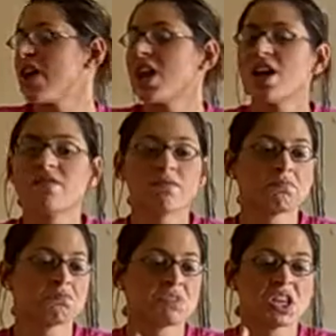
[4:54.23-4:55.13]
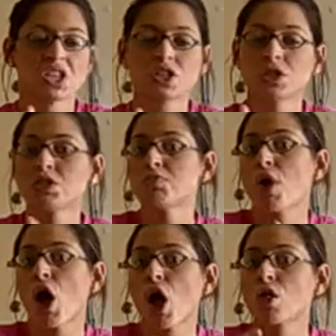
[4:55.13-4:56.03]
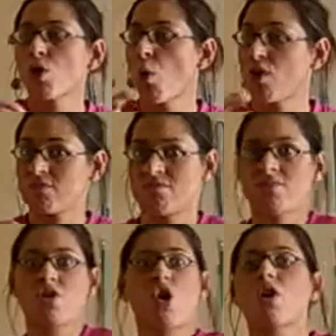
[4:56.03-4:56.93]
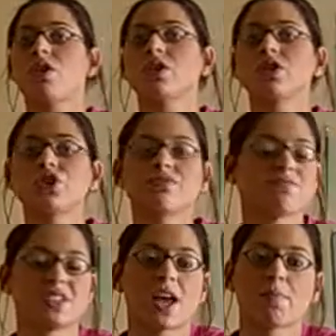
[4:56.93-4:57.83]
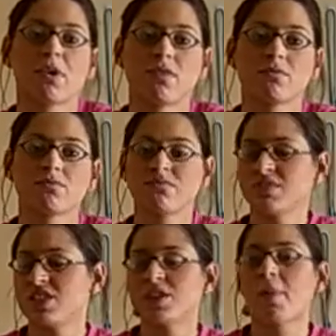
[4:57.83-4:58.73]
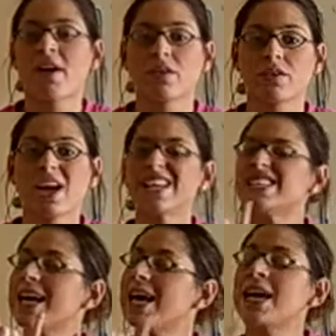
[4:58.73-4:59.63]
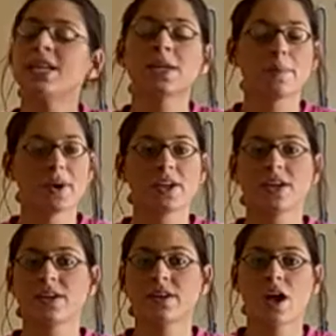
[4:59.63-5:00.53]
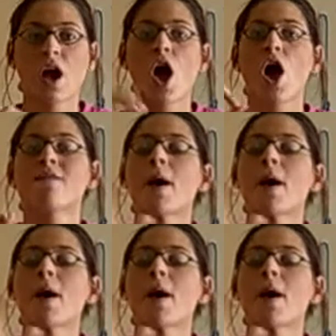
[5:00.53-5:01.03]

So it really doesn't matter how much you have. So it's independent of the amount of substance that's present.